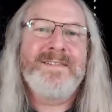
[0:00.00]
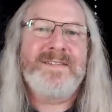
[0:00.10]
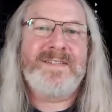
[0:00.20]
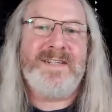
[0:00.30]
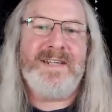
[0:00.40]

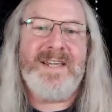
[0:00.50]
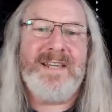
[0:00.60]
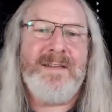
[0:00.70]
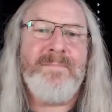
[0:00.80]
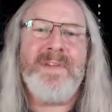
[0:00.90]

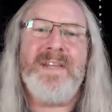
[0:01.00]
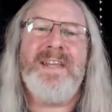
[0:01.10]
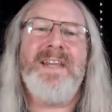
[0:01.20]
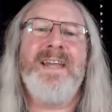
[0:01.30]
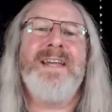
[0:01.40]
See
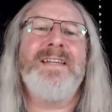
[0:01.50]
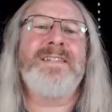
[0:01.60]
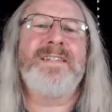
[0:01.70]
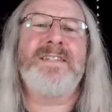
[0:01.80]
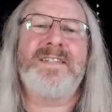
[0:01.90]
me
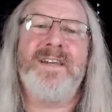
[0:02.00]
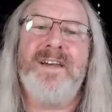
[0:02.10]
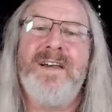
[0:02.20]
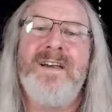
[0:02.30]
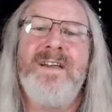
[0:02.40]
as the
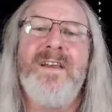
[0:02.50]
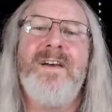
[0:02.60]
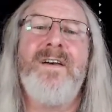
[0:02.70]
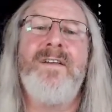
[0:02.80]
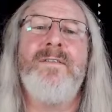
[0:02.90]
sun
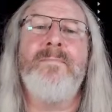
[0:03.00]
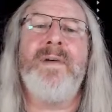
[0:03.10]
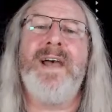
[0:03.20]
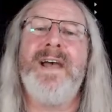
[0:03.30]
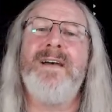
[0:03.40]
on the
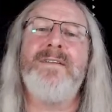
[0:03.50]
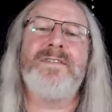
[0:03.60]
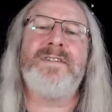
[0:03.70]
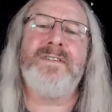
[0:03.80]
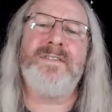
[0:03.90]

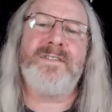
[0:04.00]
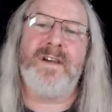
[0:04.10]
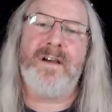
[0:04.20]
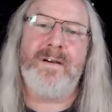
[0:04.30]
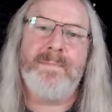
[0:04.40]
mountain
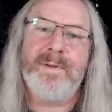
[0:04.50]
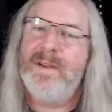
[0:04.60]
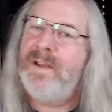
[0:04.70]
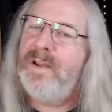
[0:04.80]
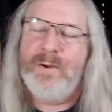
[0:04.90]
top.
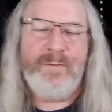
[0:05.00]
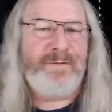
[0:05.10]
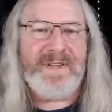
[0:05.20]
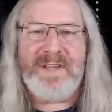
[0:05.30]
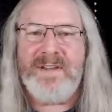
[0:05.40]

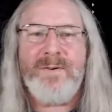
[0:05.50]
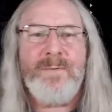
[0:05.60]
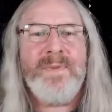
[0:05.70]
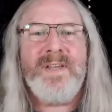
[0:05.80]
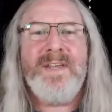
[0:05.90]
Feel
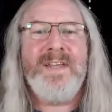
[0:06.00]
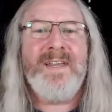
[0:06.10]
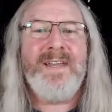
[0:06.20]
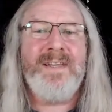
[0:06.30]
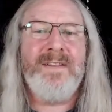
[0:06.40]

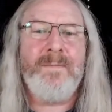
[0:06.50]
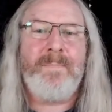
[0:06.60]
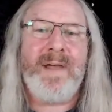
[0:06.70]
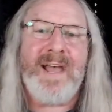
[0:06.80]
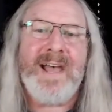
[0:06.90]
me in the
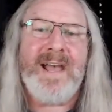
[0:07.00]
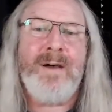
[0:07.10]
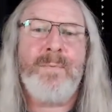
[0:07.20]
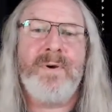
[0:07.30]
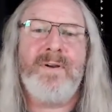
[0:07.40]

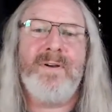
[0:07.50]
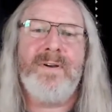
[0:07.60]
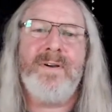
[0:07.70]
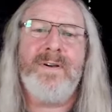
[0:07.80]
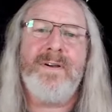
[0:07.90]
power
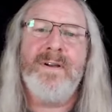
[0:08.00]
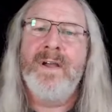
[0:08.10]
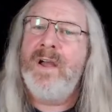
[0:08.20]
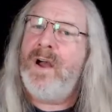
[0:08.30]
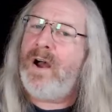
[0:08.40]

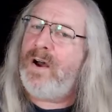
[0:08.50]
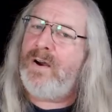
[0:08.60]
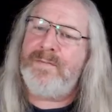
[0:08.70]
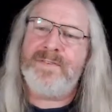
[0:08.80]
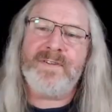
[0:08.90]

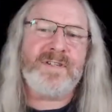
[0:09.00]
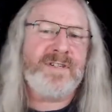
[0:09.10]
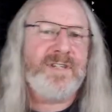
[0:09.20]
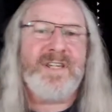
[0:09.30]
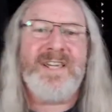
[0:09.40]
of the
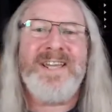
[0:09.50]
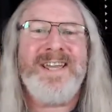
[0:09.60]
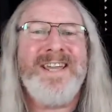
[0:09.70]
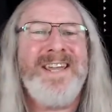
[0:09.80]
sea.